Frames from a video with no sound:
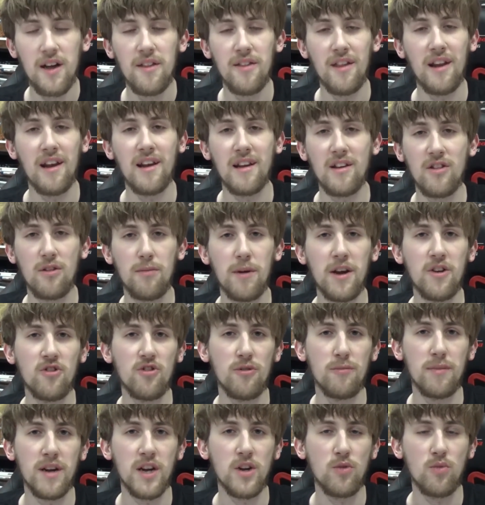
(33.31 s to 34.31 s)
the link to the
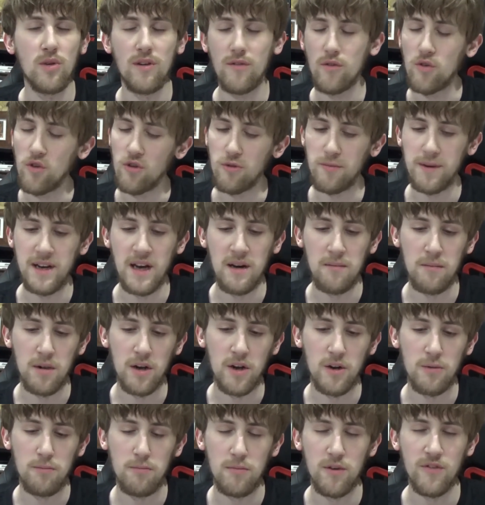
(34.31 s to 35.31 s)
Patreon page would of course be down
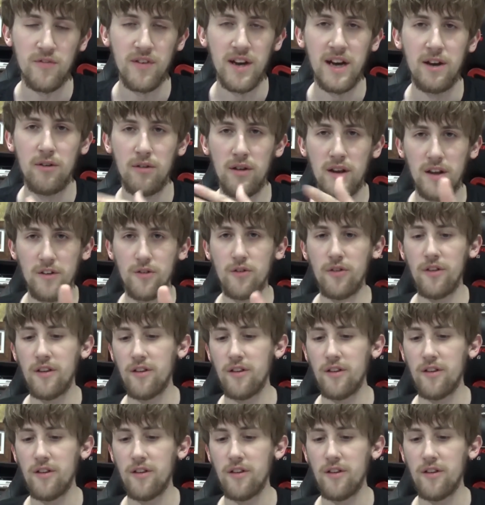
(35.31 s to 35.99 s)
below, but for now, let's do